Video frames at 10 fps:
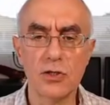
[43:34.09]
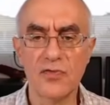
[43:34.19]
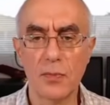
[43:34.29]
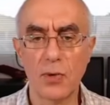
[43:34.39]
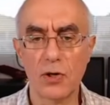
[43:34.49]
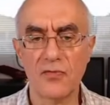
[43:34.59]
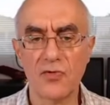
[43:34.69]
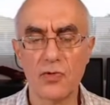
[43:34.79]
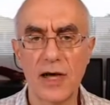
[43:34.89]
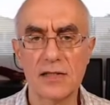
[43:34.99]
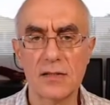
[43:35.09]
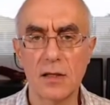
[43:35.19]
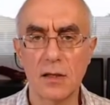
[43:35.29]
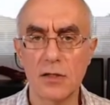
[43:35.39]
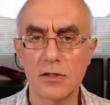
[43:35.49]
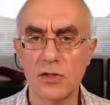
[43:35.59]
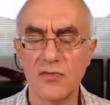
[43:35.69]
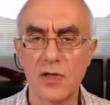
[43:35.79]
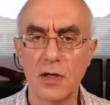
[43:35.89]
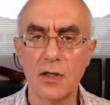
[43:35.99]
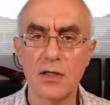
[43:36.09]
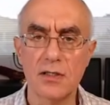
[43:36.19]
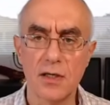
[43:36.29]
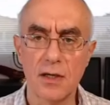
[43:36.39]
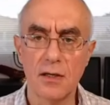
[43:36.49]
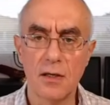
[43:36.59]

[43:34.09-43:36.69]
of the body of Christ, the leaders of the ecclesia,